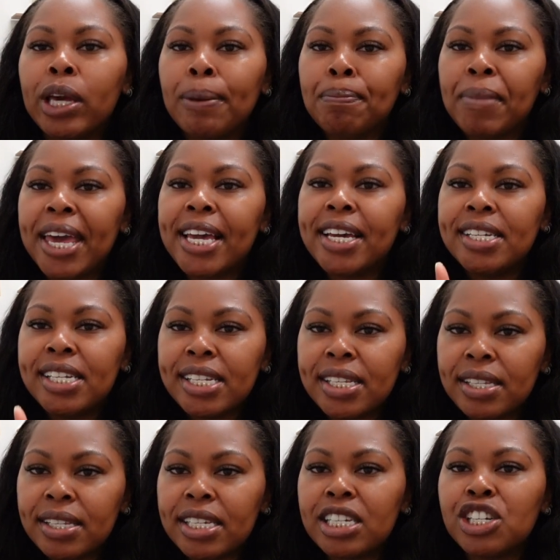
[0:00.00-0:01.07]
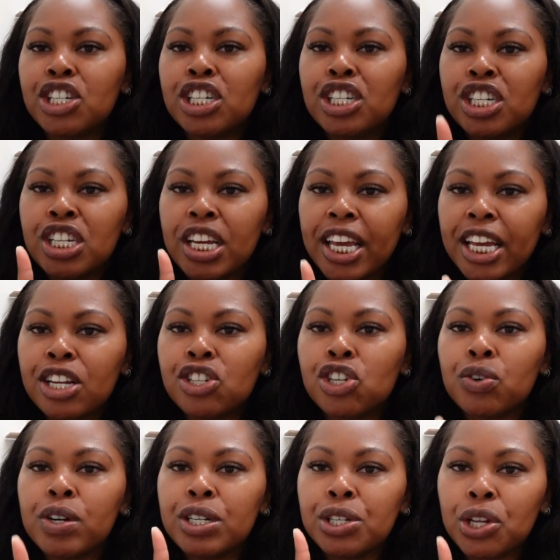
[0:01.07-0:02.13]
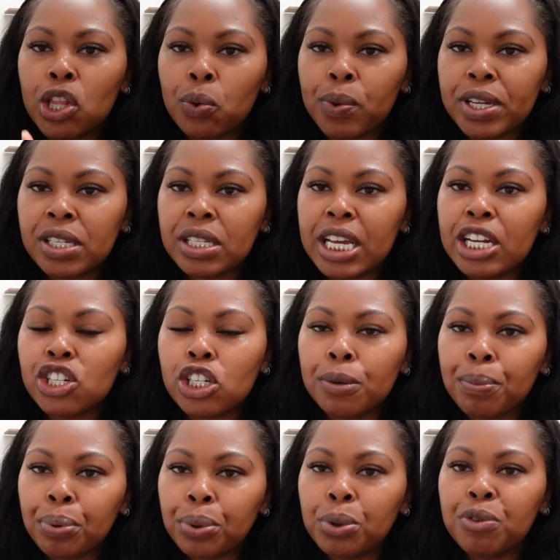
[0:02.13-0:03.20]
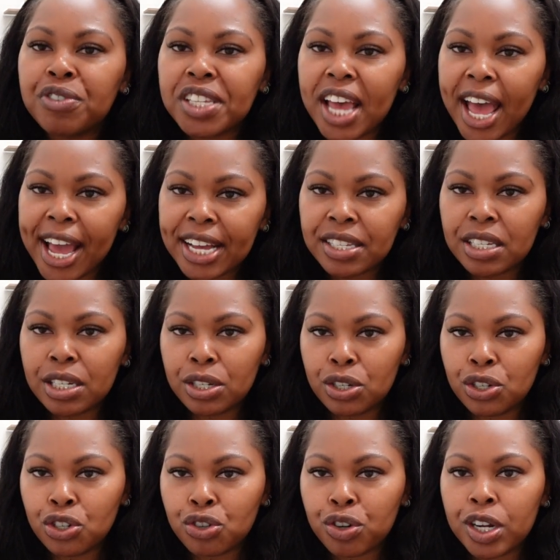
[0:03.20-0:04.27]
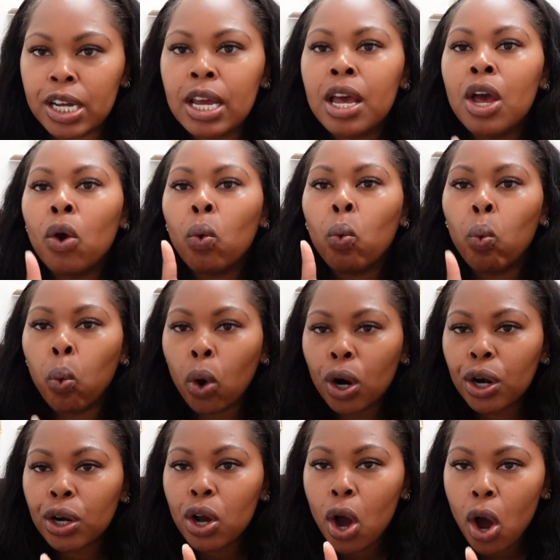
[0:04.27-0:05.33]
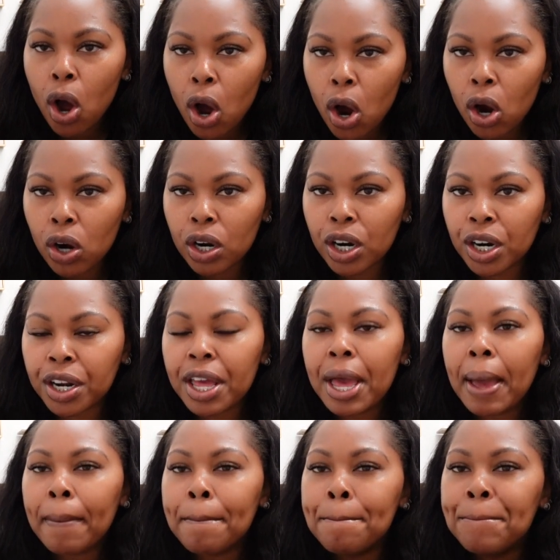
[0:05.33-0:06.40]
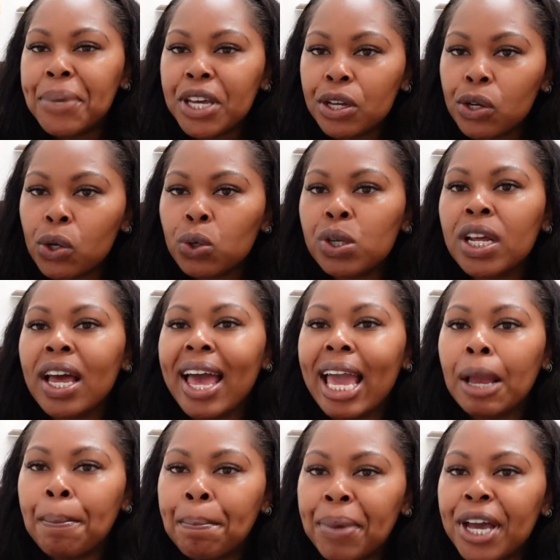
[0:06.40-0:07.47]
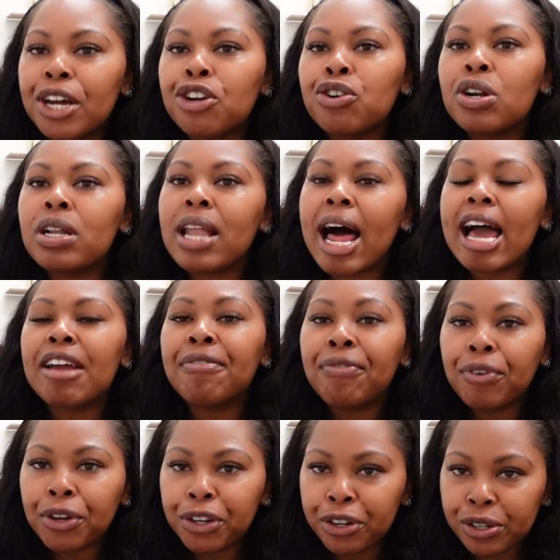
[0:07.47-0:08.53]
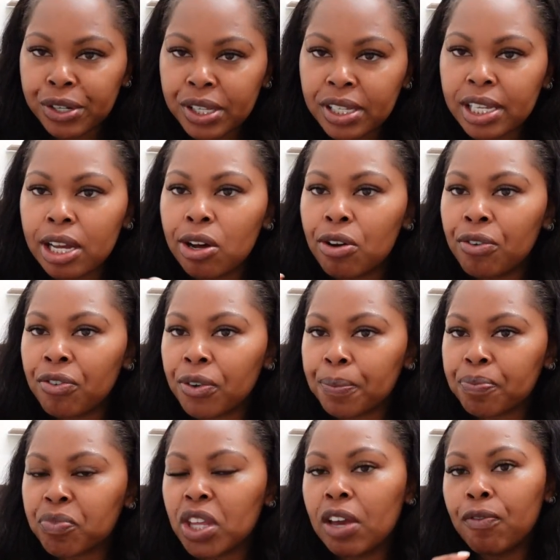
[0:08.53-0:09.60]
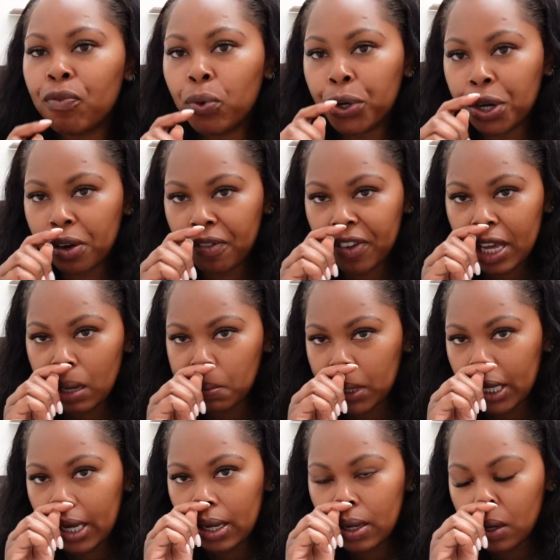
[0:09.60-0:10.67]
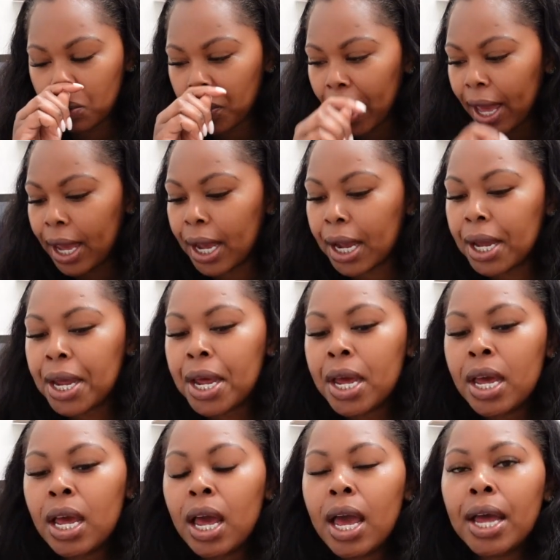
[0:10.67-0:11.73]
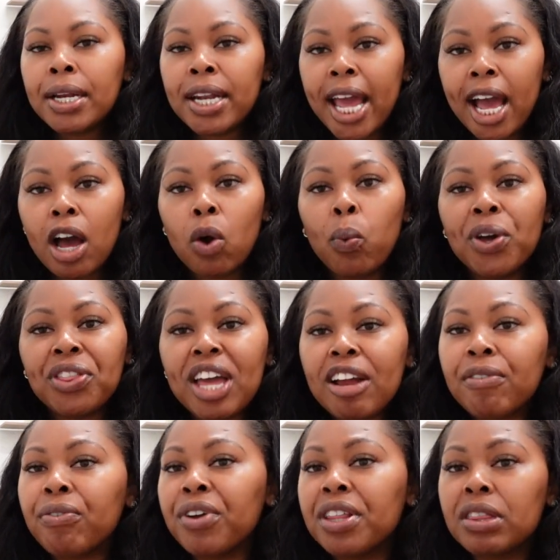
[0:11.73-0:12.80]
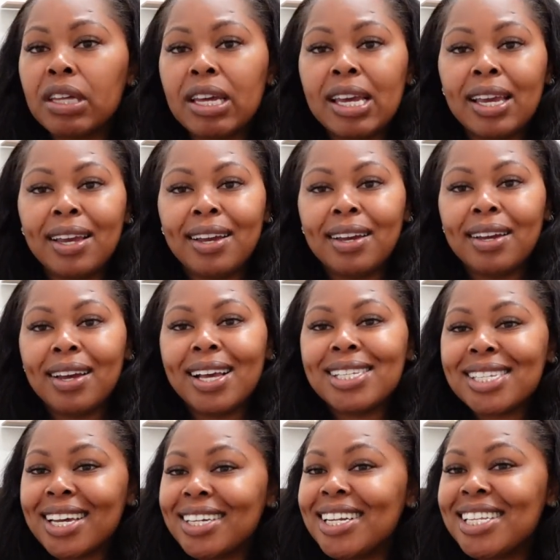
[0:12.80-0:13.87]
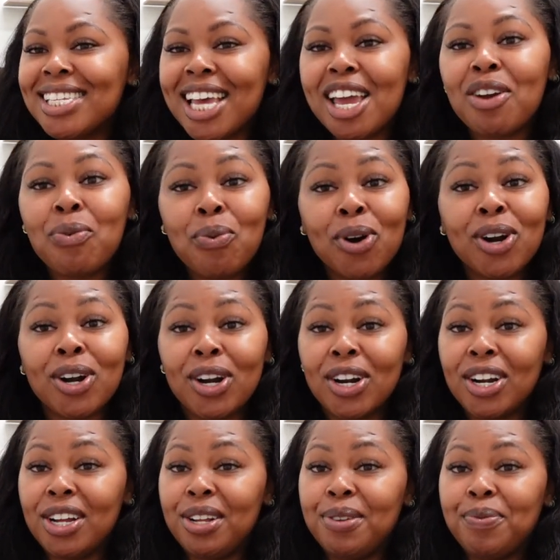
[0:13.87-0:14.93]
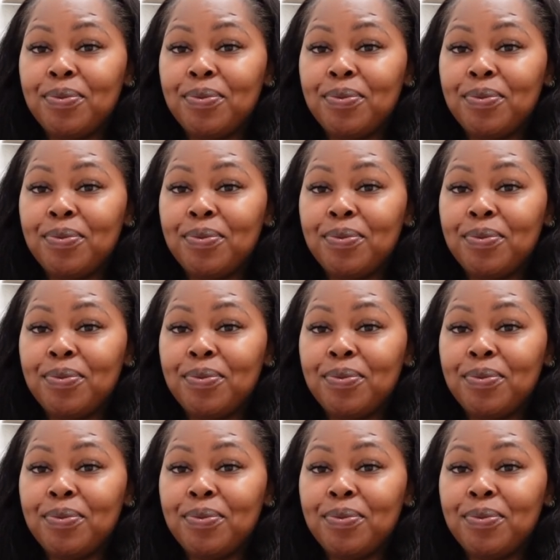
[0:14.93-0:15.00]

can make a decision to enter into the recession-proof tax industry, work hard, build a better life for yourself and for your family. Okay? Now, with everything, it's going to take work.